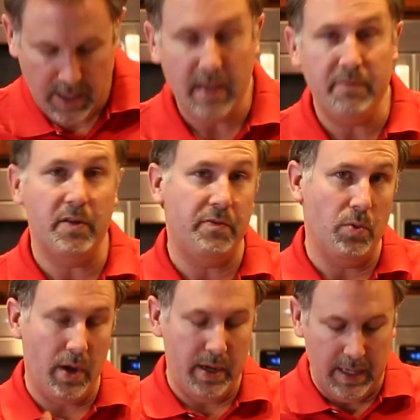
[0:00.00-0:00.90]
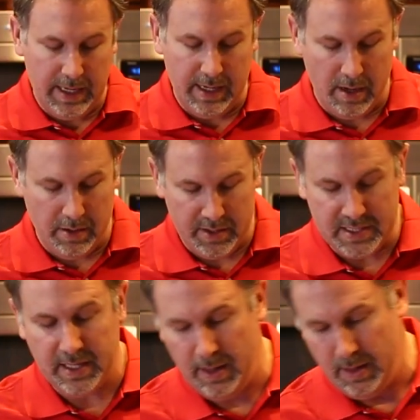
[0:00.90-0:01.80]
Even if you want, get it under the
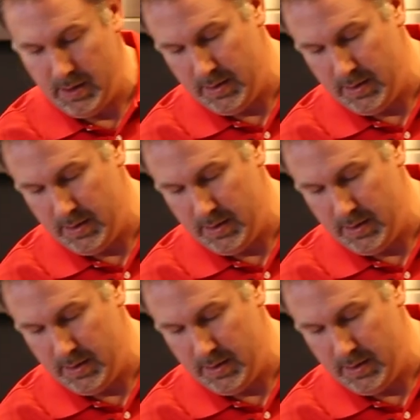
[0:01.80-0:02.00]
skin.